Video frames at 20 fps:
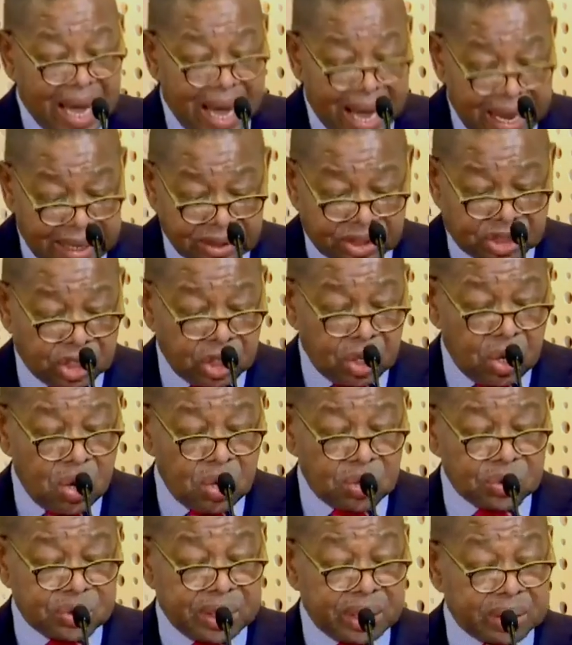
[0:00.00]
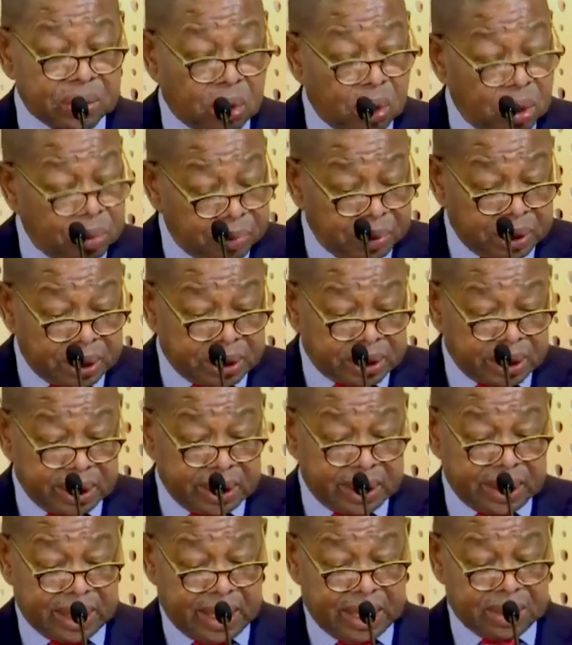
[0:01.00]
NGOs, and community
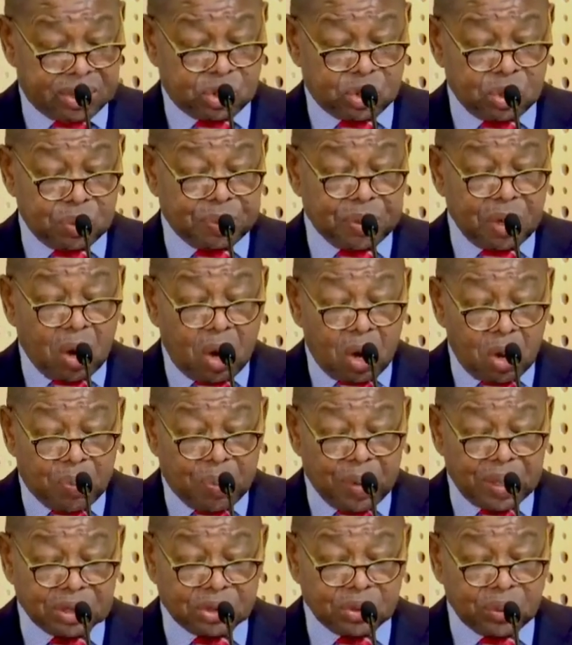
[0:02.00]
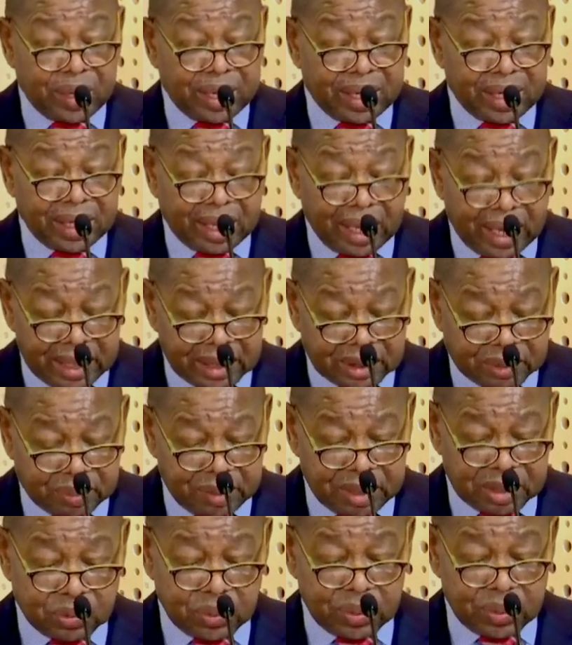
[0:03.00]
leaders to be open to
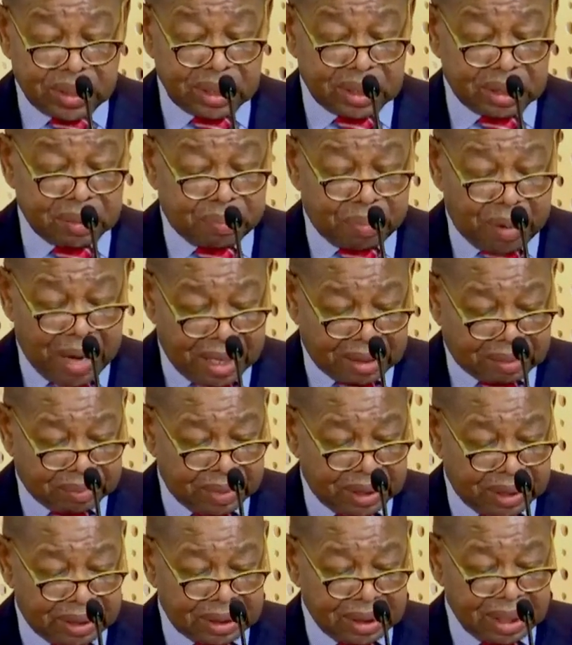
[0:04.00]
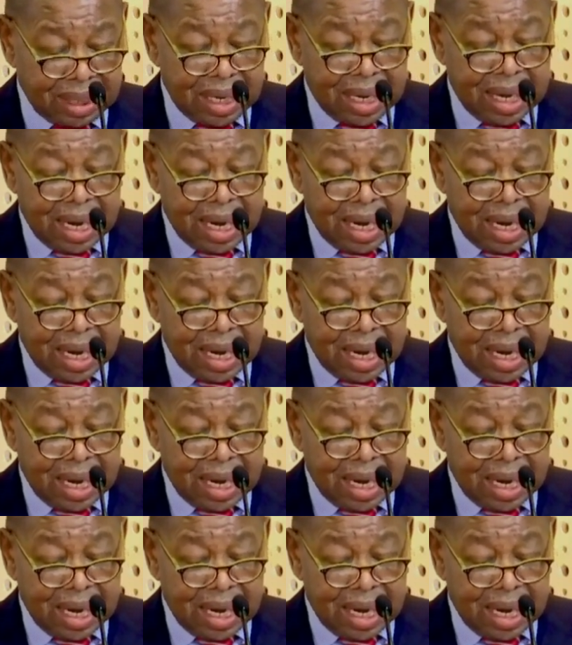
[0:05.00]
engagements with the department